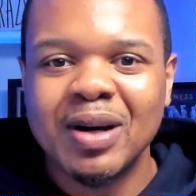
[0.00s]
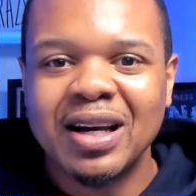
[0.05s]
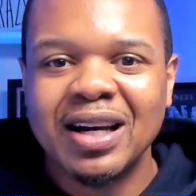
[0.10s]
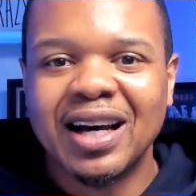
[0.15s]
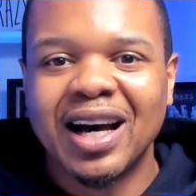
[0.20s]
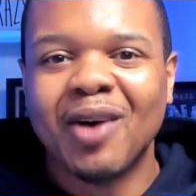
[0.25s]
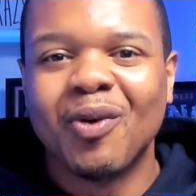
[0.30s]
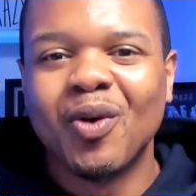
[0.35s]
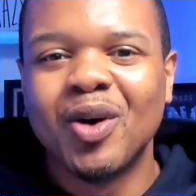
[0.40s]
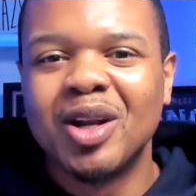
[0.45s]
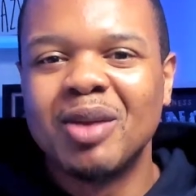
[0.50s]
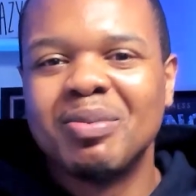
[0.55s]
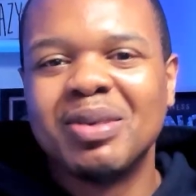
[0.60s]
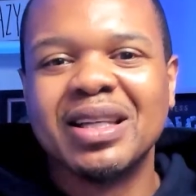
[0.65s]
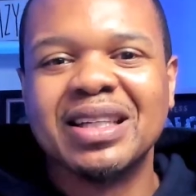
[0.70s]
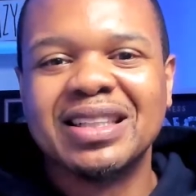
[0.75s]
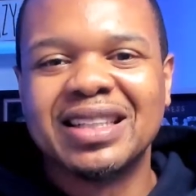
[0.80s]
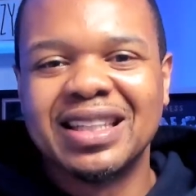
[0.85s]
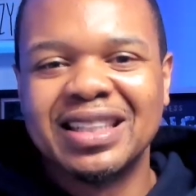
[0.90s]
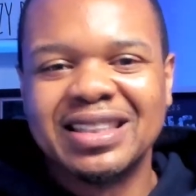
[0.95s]
I wanted to be
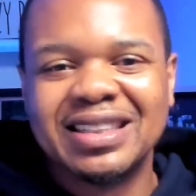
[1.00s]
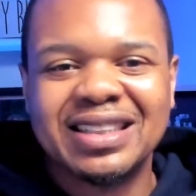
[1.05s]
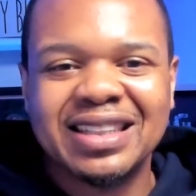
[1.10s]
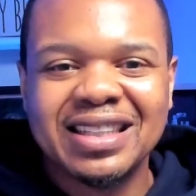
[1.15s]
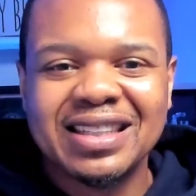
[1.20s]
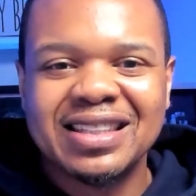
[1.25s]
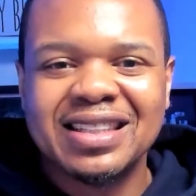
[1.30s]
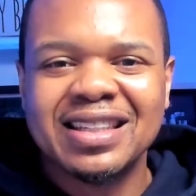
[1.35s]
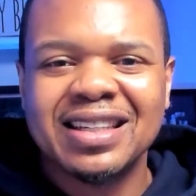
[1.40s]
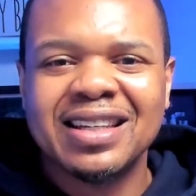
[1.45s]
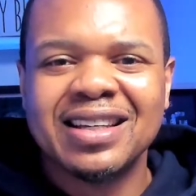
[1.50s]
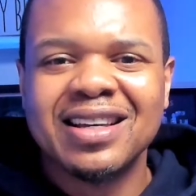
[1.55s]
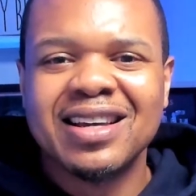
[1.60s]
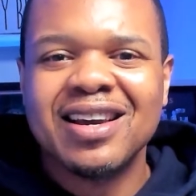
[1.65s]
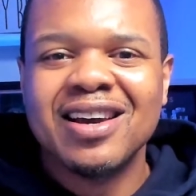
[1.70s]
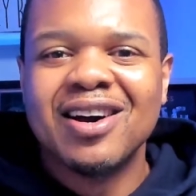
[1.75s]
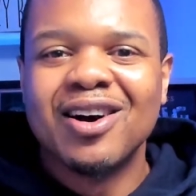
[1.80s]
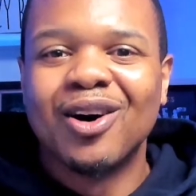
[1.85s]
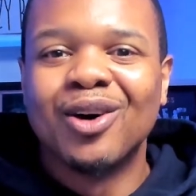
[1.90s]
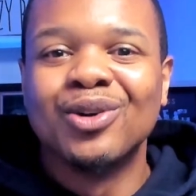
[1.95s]
as consistent
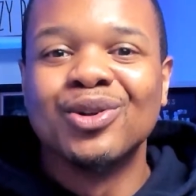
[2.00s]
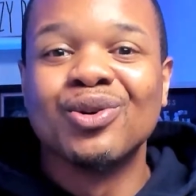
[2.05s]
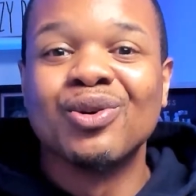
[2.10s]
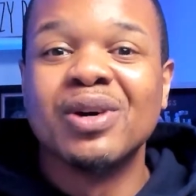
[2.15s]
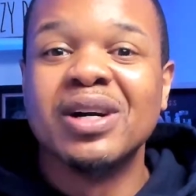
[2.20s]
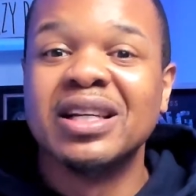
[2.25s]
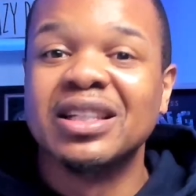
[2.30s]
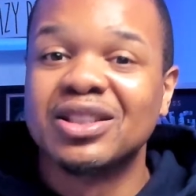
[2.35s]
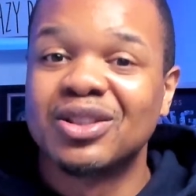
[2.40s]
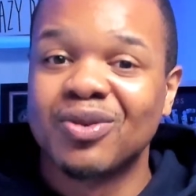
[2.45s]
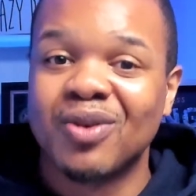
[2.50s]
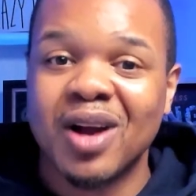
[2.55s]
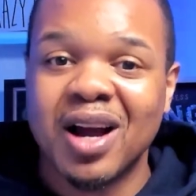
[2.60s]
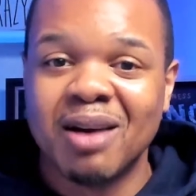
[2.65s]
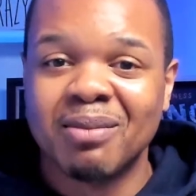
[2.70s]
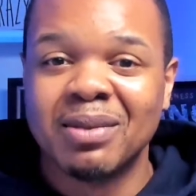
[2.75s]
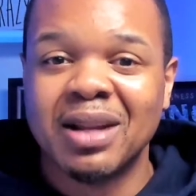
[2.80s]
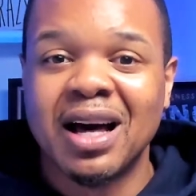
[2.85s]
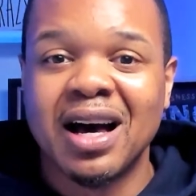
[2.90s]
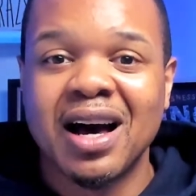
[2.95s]
on doing
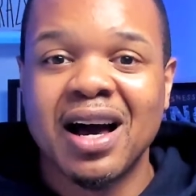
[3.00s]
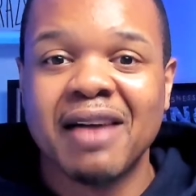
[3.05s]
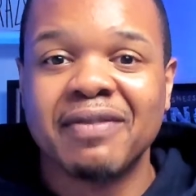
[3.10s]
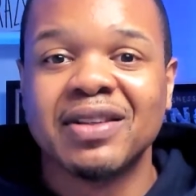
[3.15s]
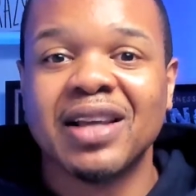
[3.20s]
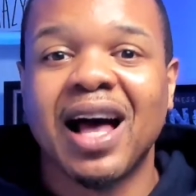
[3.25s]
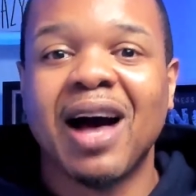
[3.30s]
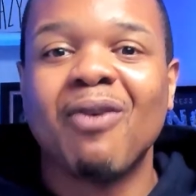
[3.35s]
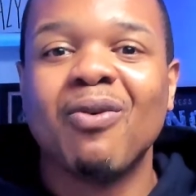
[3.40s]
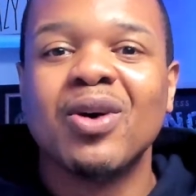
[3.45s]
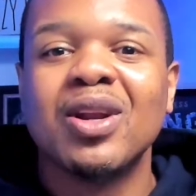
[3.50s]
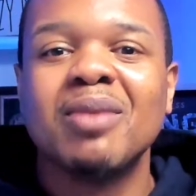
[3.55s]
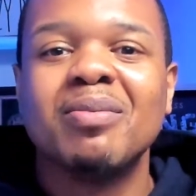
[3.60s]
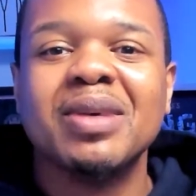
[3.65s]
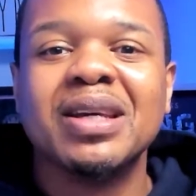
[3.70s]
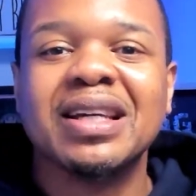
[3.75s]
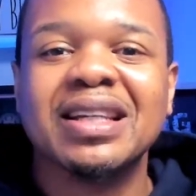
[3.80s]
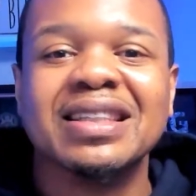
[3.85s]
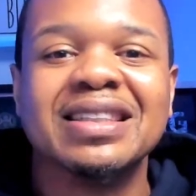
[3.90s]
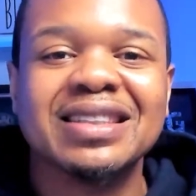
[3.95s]
Instagram lives. I wanted to
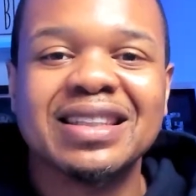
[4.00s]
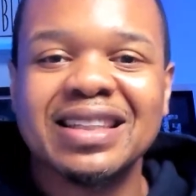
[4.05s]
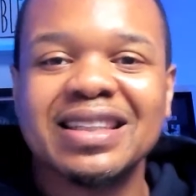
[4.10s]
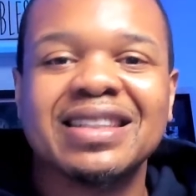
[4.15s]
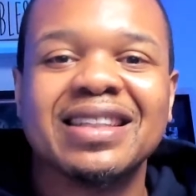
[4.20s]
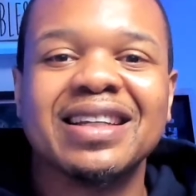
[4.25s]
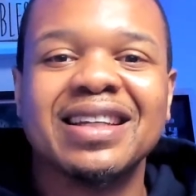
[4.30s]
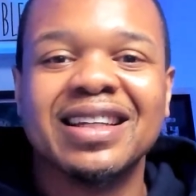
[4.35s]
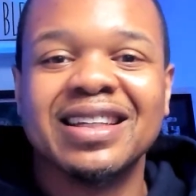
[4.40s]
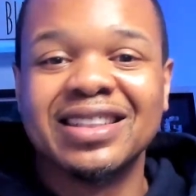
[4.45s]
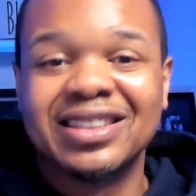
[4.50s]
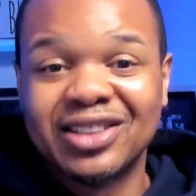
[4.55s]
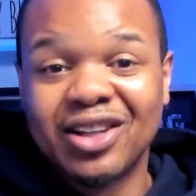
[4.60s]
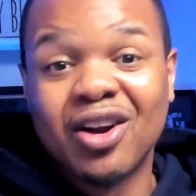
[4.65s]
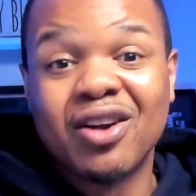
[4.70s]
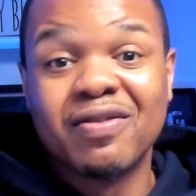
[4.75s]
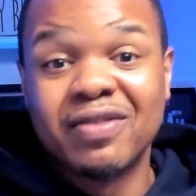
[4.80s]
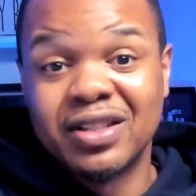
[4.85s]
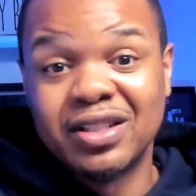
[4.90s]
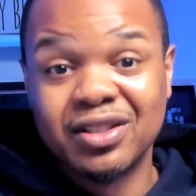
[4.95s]
be consistent in
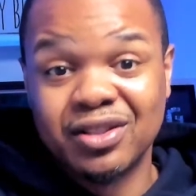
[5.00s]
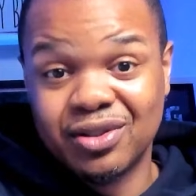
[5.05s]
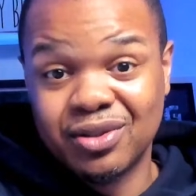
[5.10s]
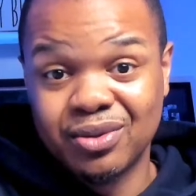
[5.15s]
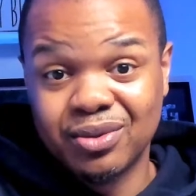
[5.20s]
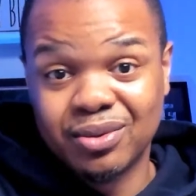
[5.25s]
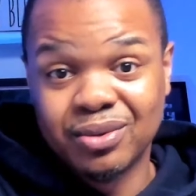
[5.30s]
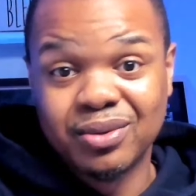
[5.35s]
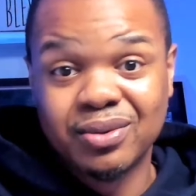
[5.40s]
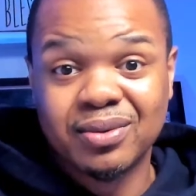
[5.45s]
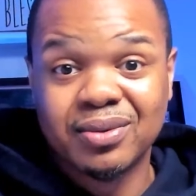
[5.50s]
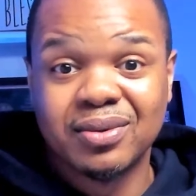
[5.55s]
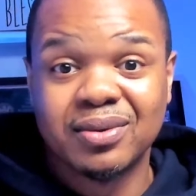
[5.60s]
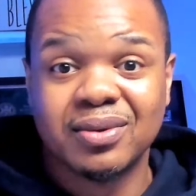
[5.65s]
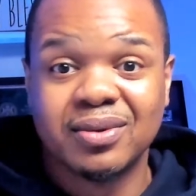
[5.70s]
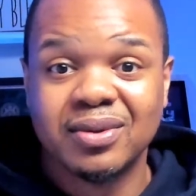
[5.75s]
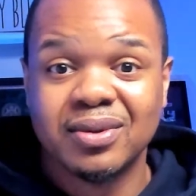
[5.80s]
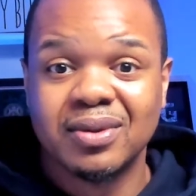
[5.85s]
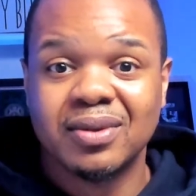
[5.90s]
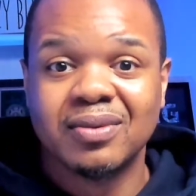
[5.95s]
serving you,
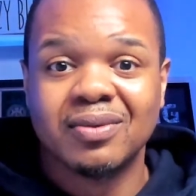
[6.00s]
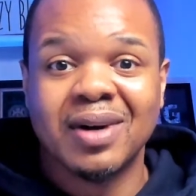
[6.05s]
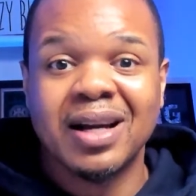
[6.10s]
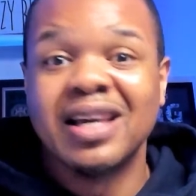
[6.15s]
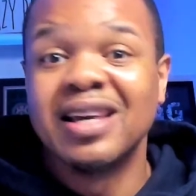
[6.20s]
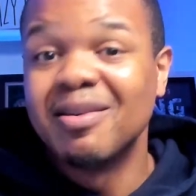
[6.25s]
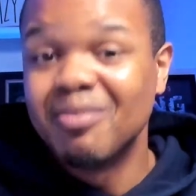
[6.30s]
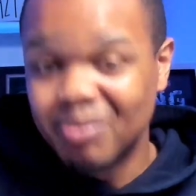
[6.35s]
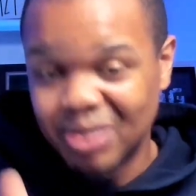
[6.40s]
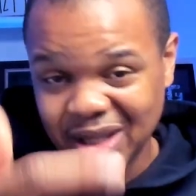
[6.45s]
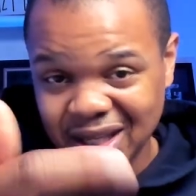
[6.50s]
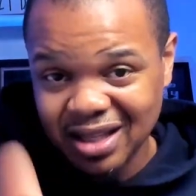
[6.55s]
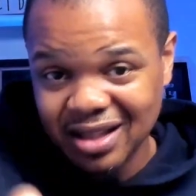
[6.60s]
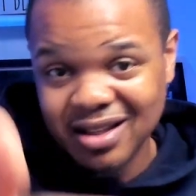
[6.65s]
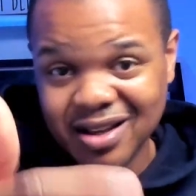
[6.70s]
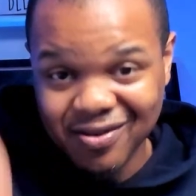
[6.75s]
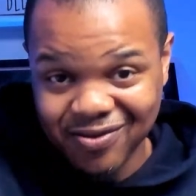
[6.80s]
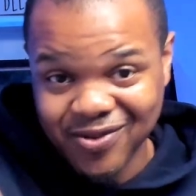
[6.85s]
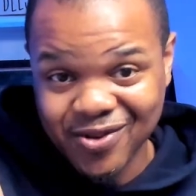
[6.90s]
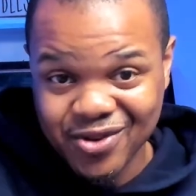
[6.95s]
right? And being
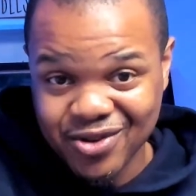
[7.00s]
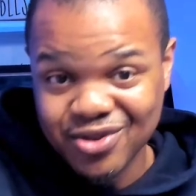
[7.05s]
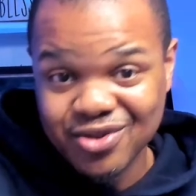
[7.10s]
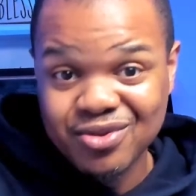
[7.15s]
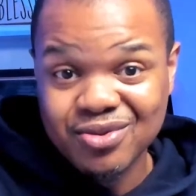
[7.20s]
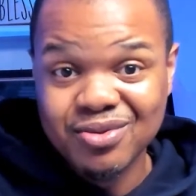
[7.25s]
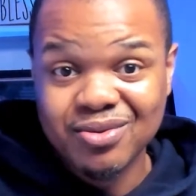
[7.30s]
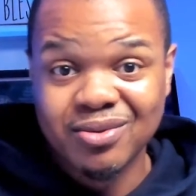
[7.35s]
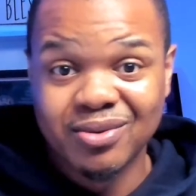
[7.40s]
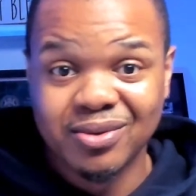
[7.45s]
there for you.